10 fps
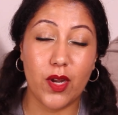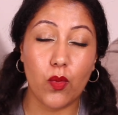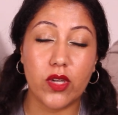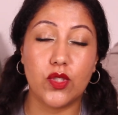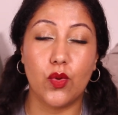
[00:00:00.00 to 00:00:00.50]
but it
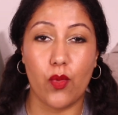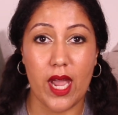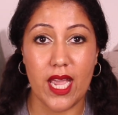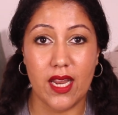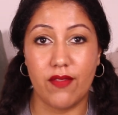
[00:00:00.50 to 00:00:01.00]
works
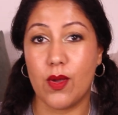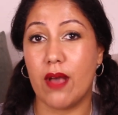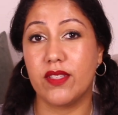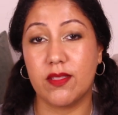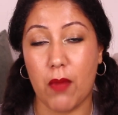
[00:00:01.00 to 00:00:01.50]
great if you
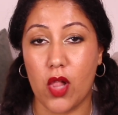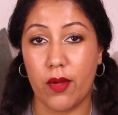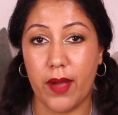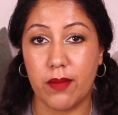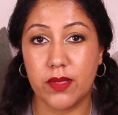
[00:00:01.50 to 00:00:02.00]
have
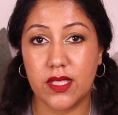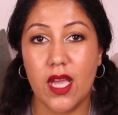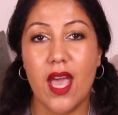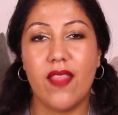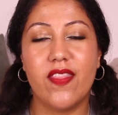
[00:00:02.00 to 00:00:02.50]
smaller bumps.
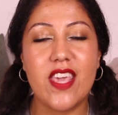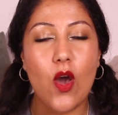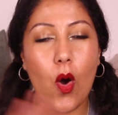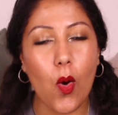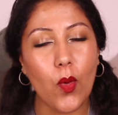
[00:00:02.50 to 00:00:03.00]
The
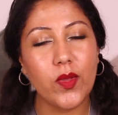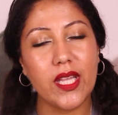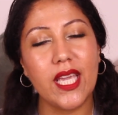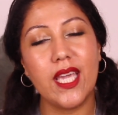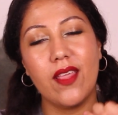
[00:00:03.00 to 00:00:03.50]

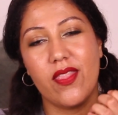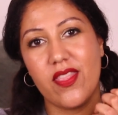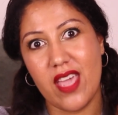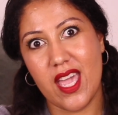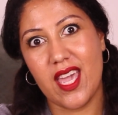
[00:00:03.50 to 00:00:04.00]
only
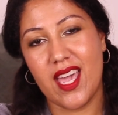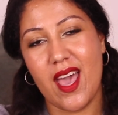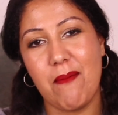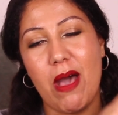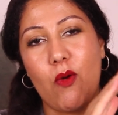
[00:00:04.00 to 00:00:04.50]
thing
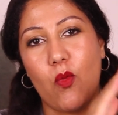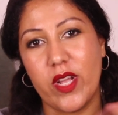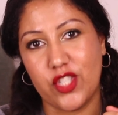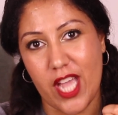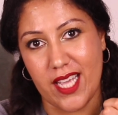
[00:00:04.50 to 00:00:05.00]
about
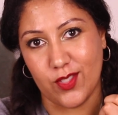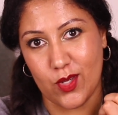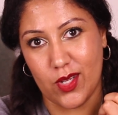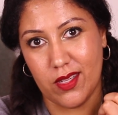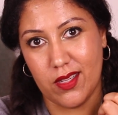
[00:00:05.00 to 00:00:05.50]
witch
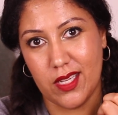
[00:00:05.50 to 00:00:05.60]
hazel